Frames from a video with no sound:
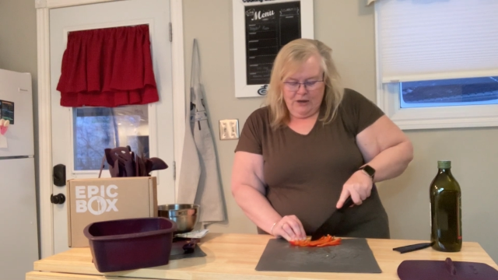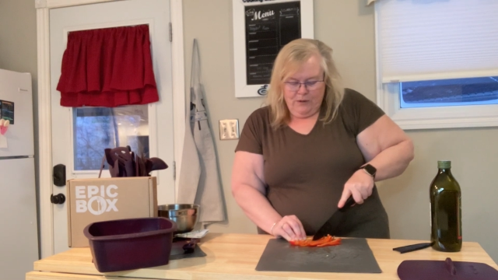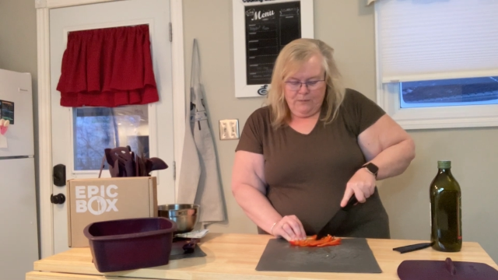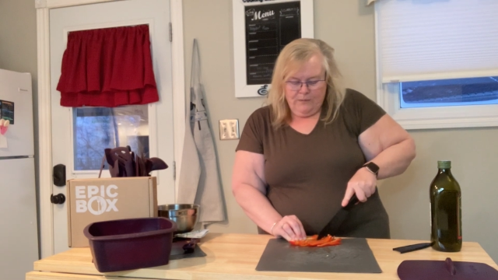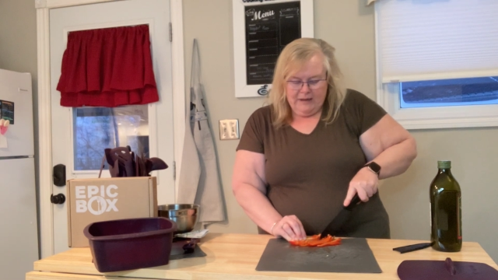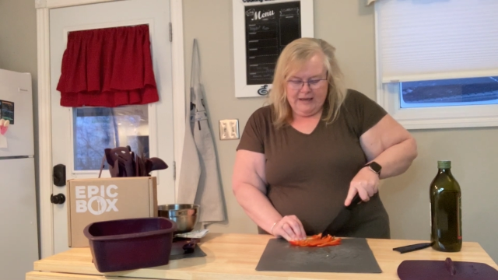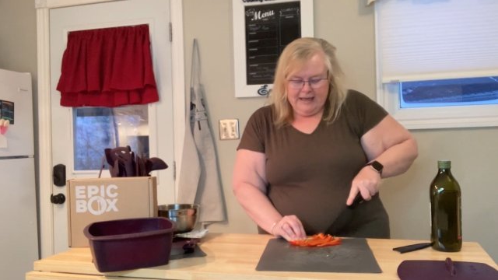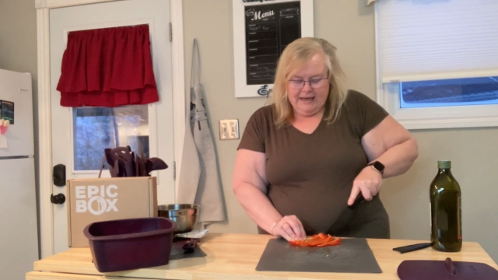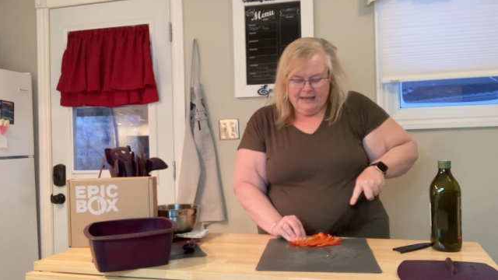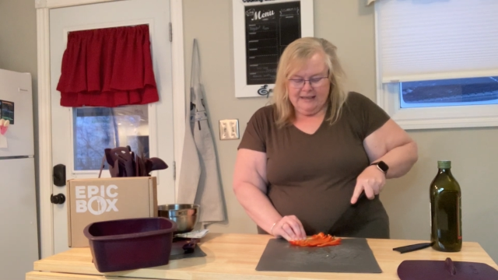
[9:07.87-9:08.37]

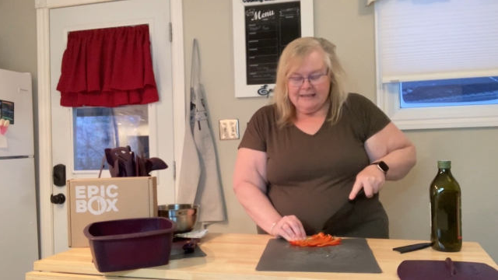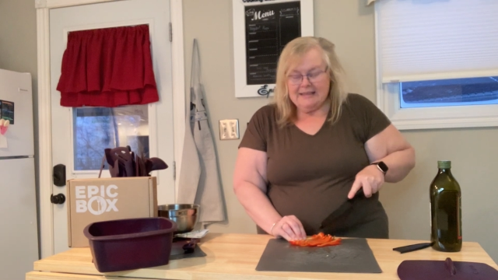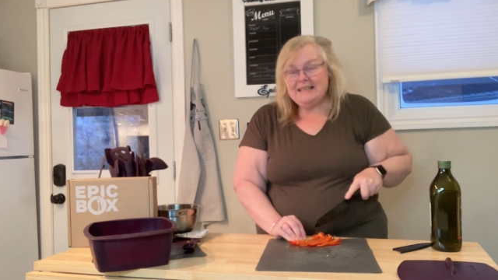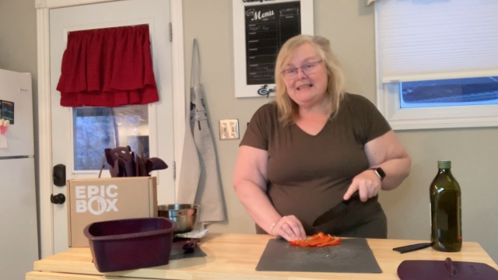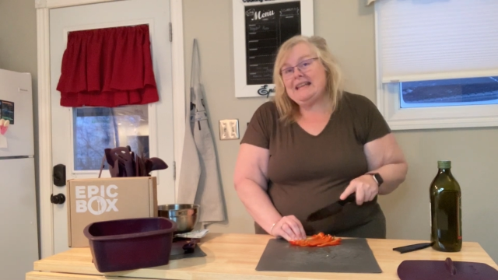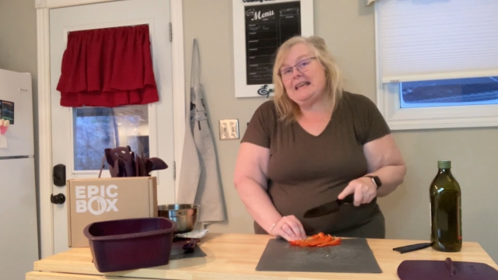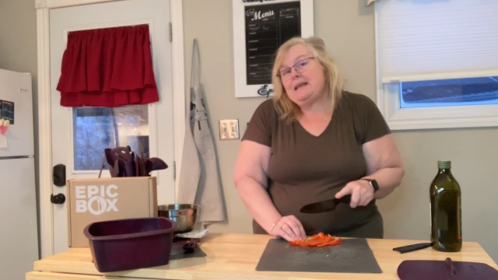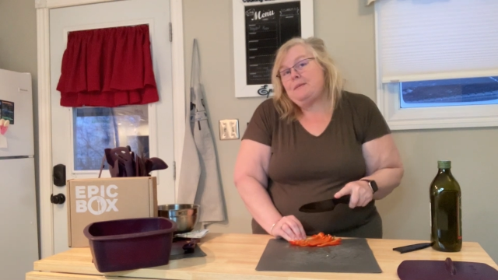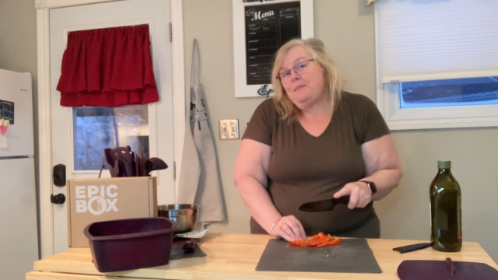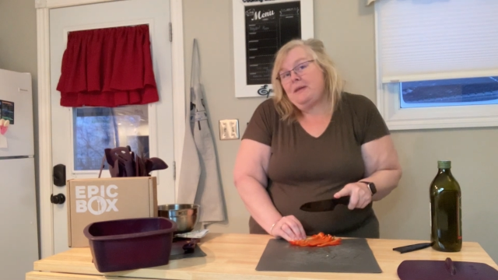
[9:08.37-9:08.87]
We'll get a
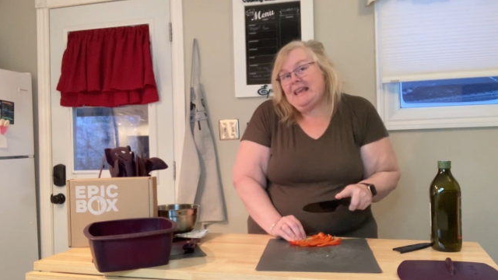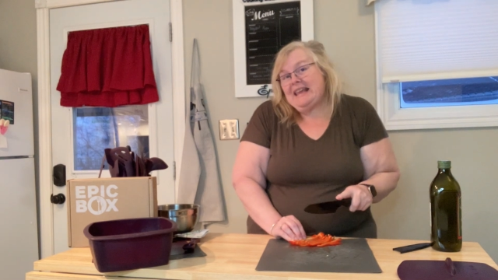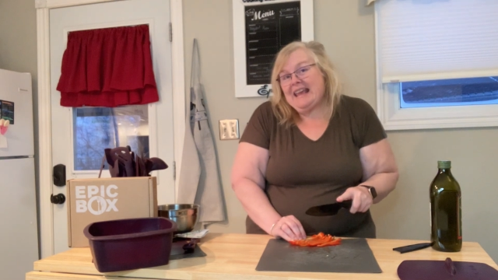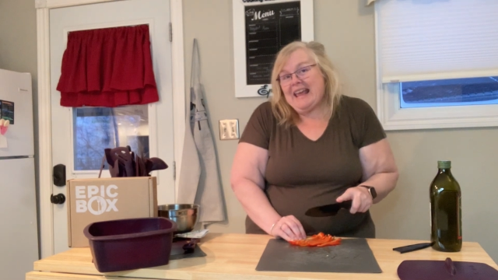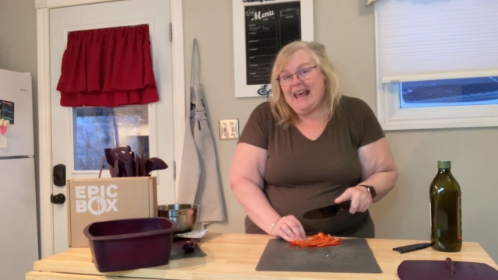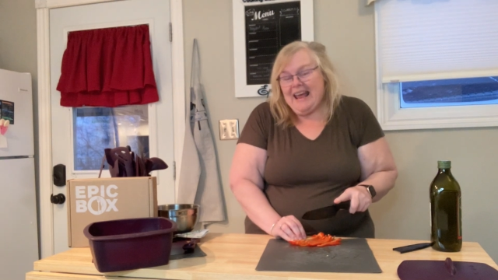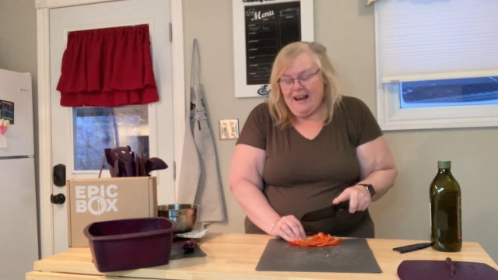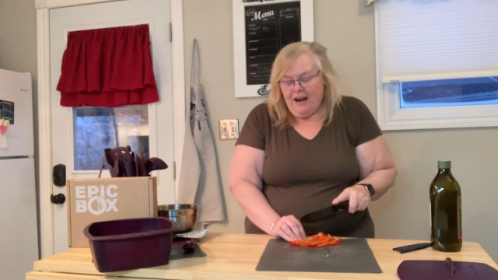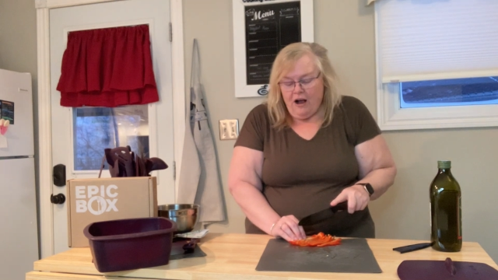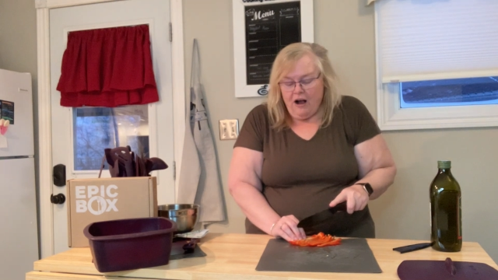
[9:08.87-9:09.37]
sneak peek
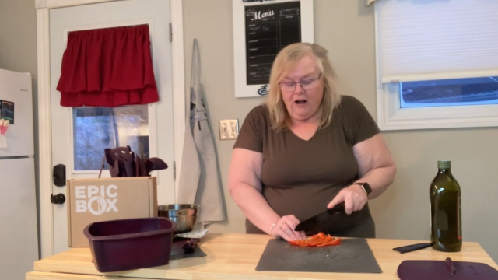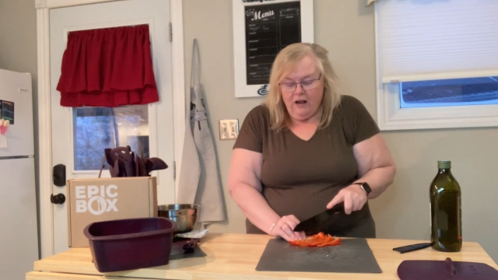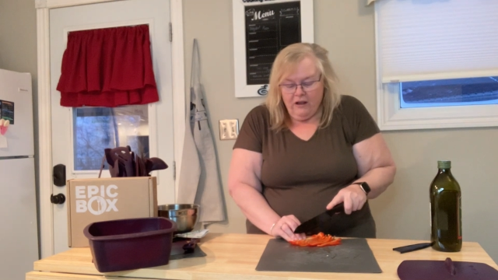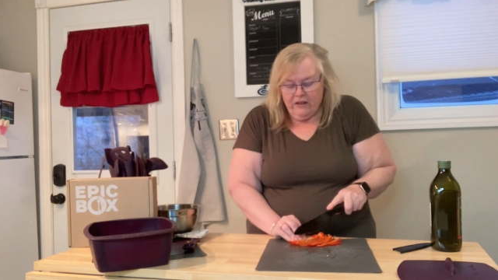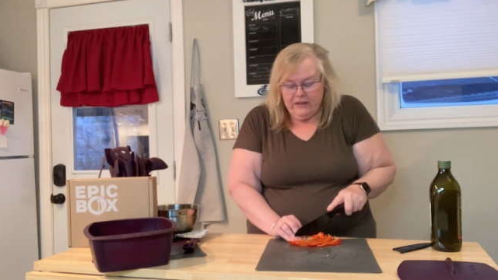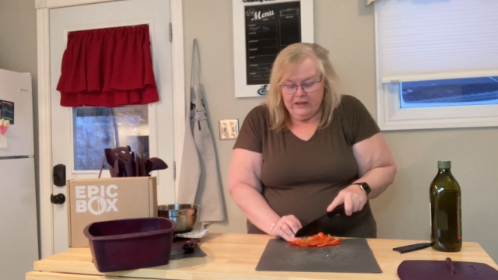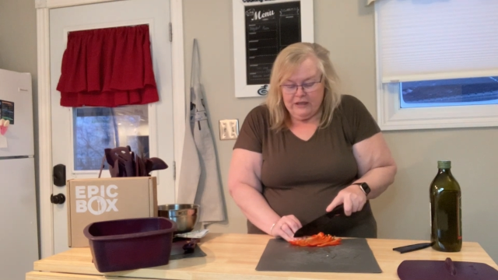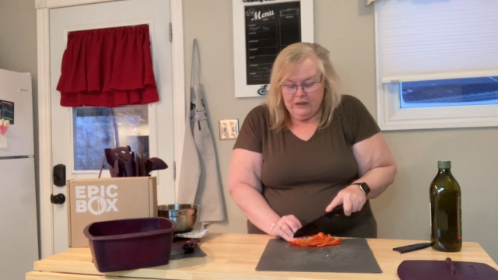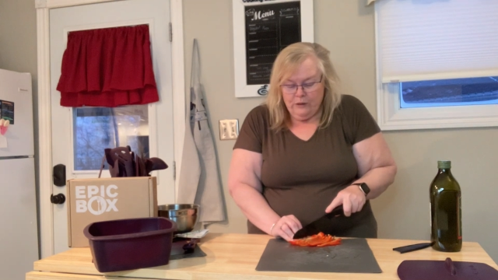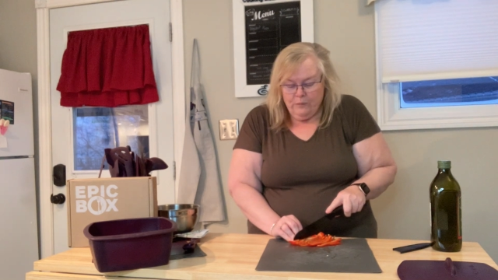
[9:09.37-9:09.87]
at all
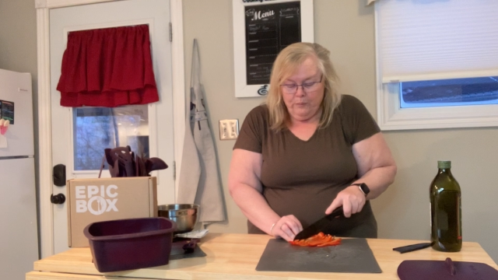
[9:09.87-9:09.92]
the new